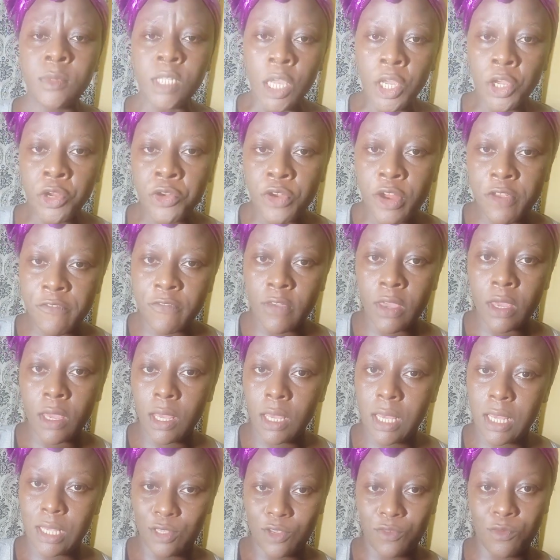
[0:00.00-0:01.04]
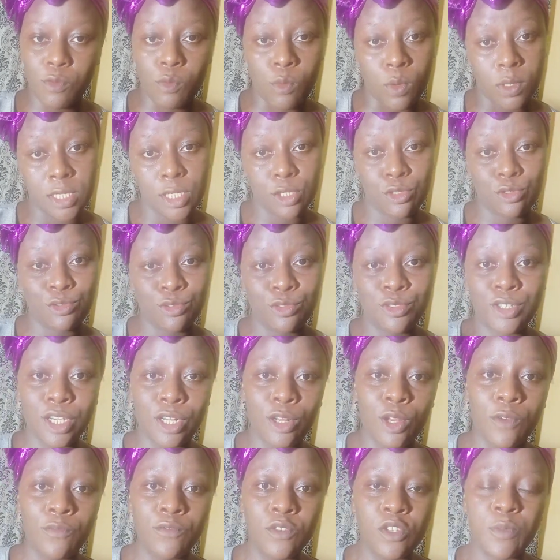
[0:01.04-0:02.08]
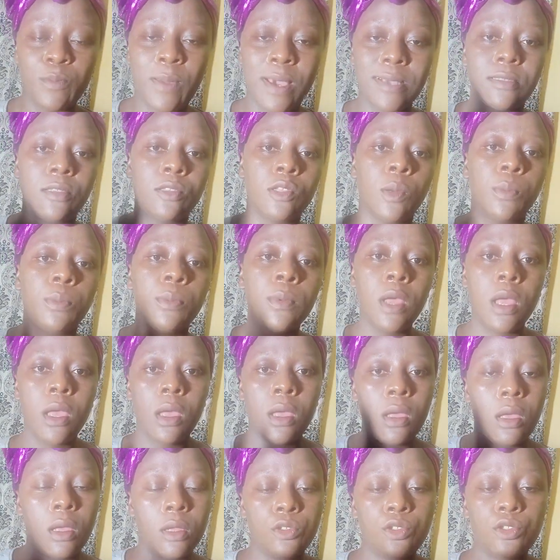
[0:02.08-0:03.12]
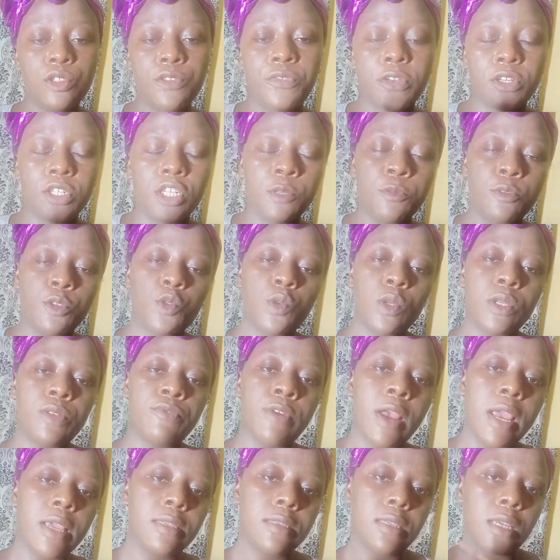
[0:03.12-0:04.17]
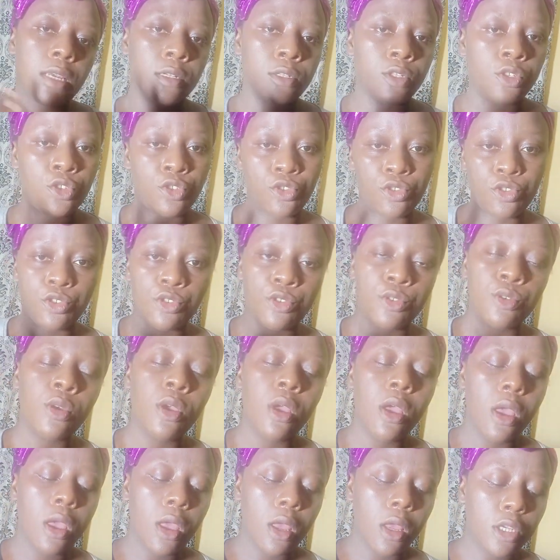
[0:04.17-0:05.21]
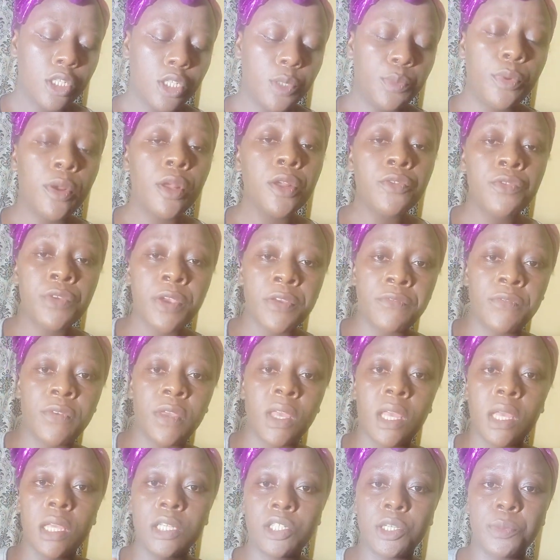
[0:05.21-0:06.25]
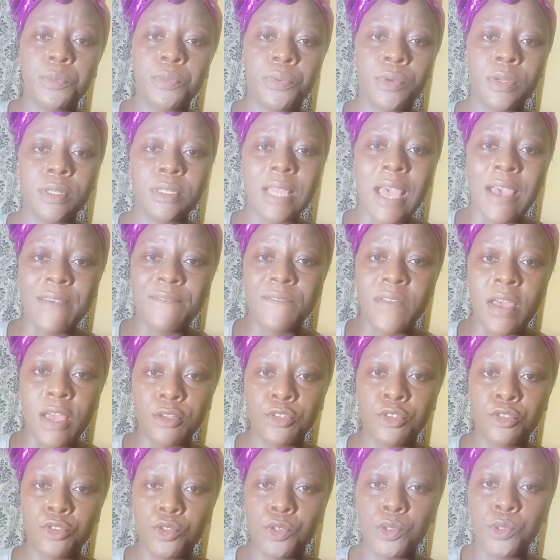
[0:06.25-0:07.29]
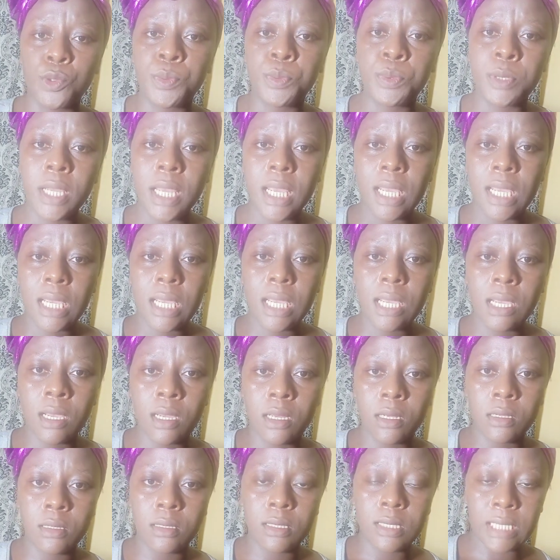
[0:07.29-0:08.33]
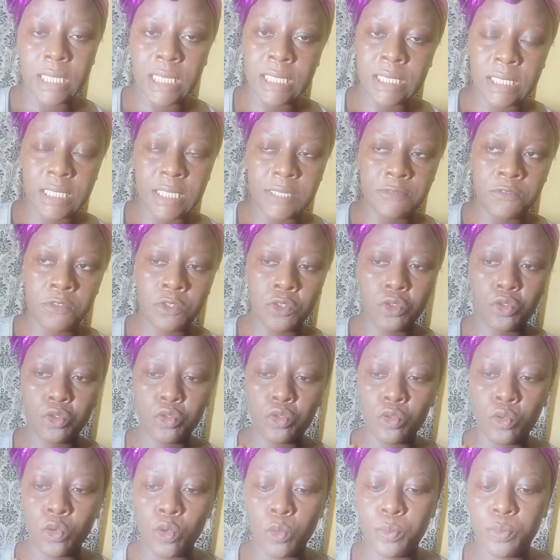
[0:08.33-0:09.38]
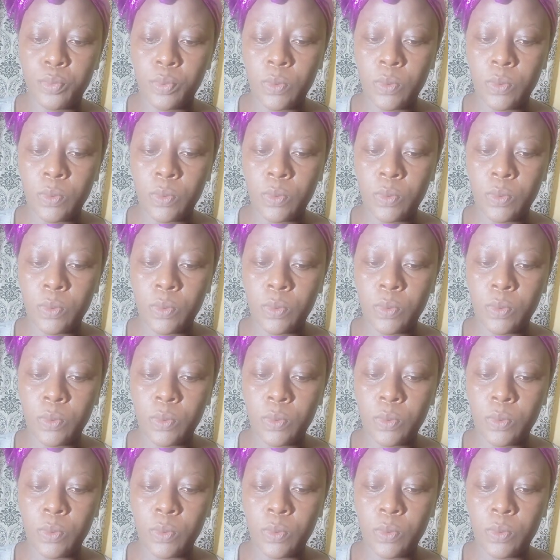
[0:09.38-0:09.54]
gravy in case of we wanted to do jollof, to spice it up, to differentiate between rice and stew. She brought gravy. She brought afang soup, native soup,